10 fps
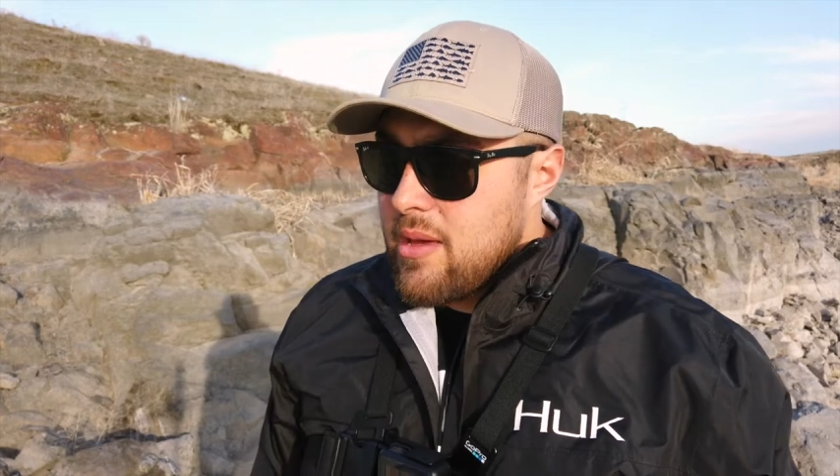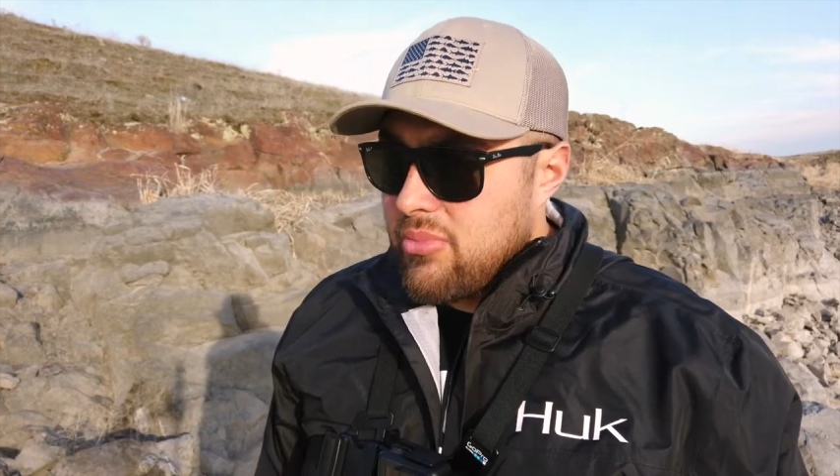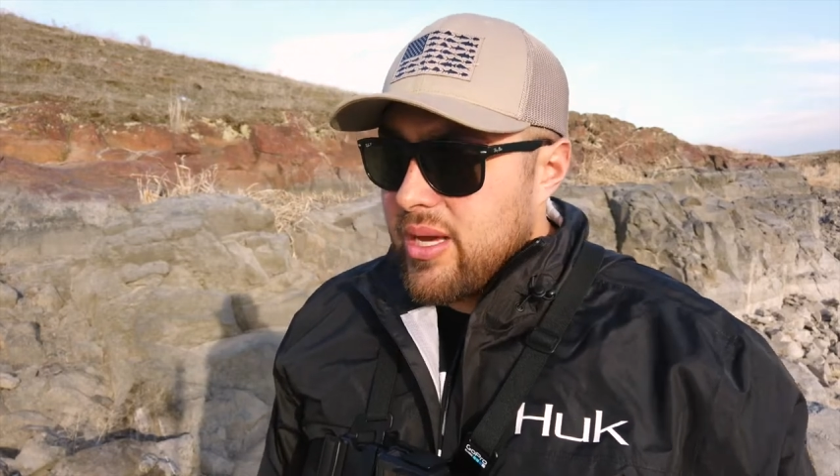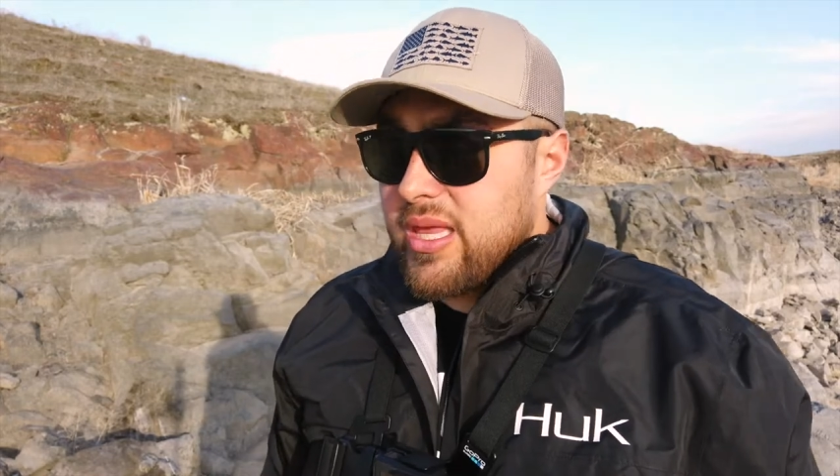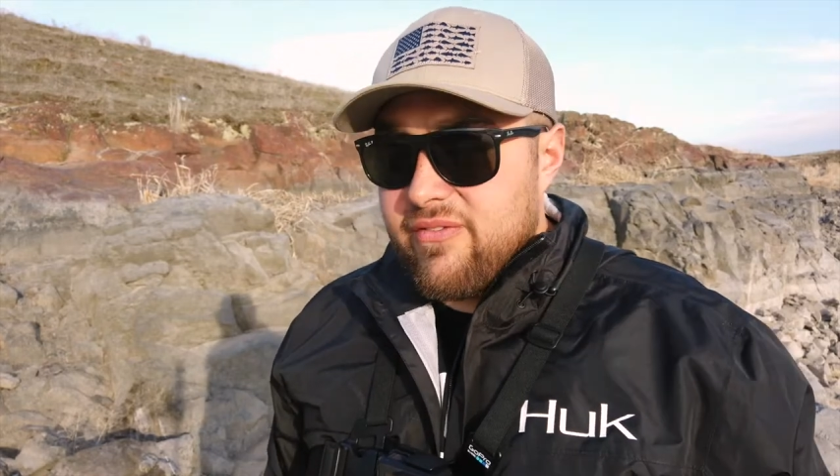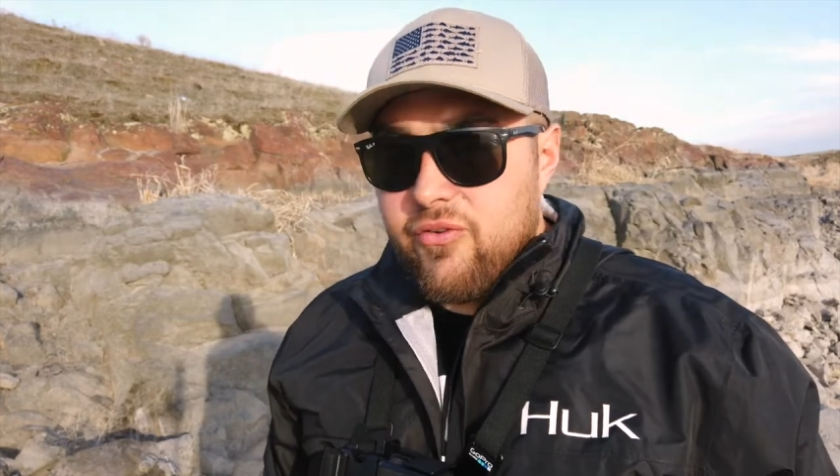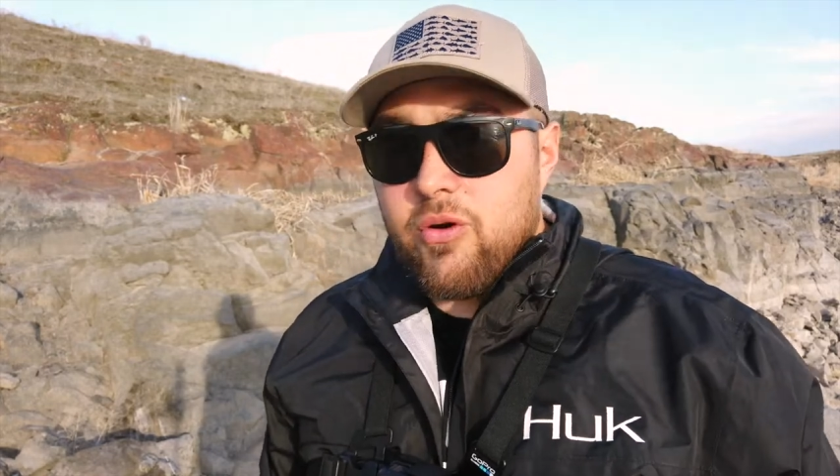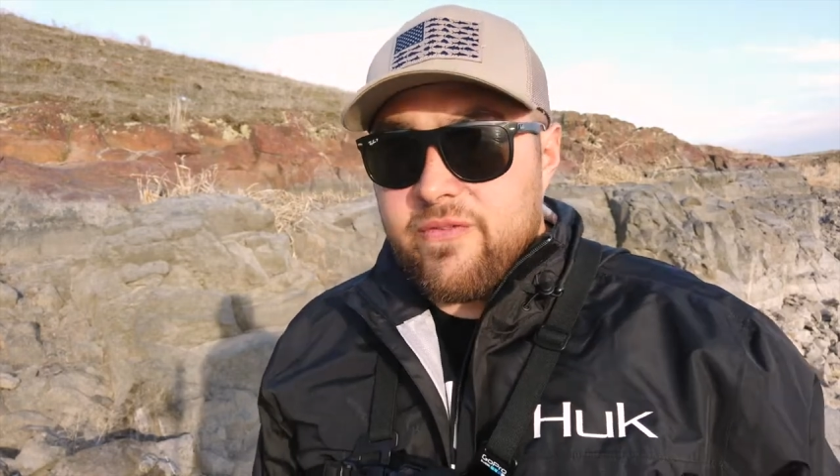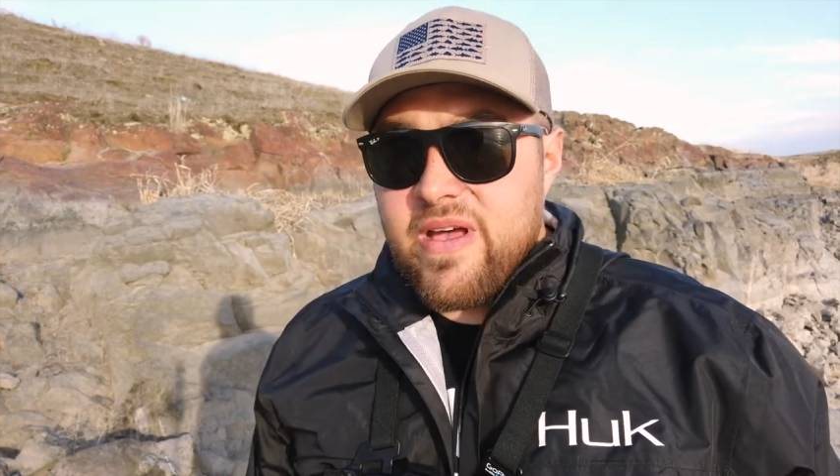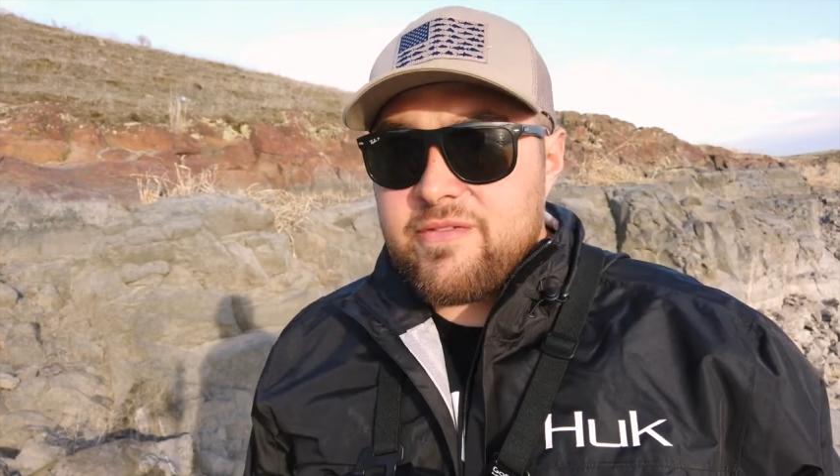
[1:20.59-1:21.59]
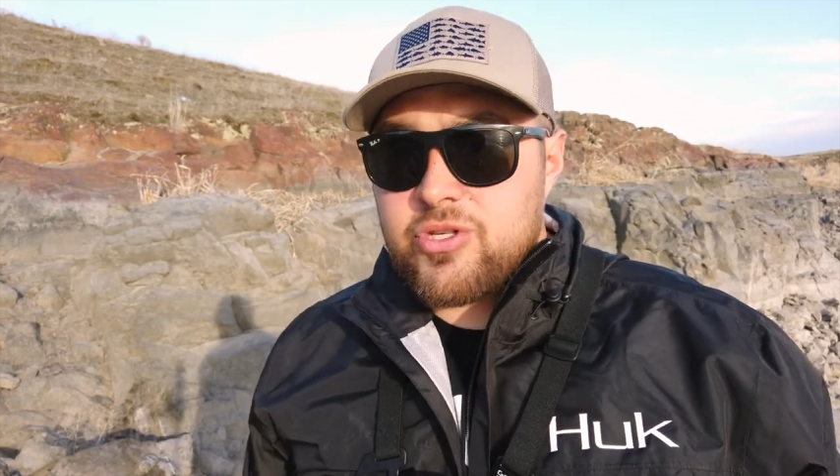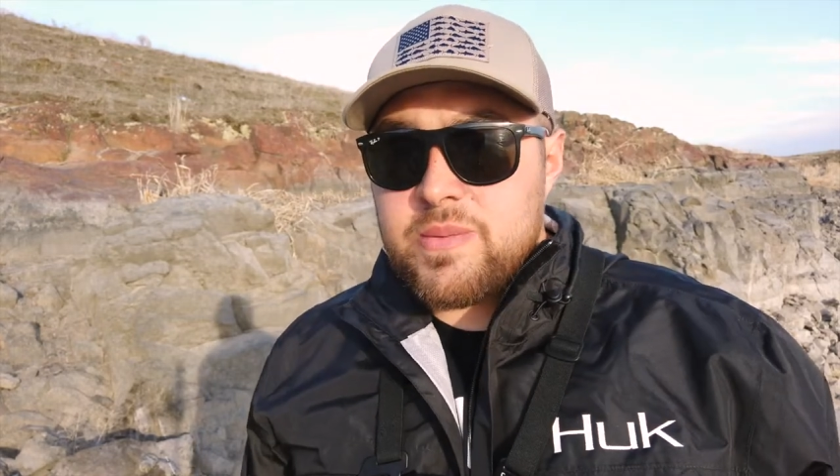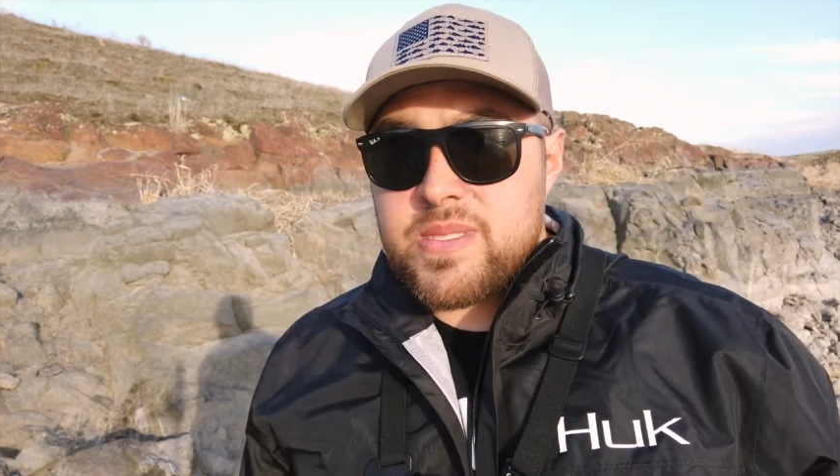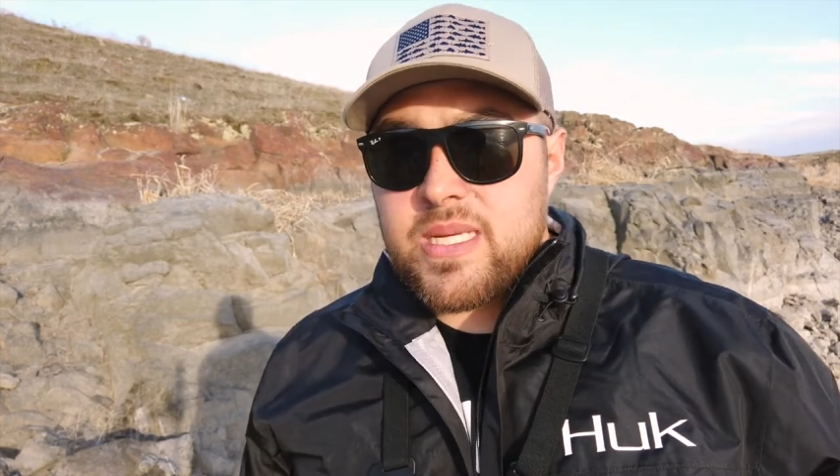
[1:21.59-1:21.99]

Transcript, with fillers: probably like 4 or 5 trips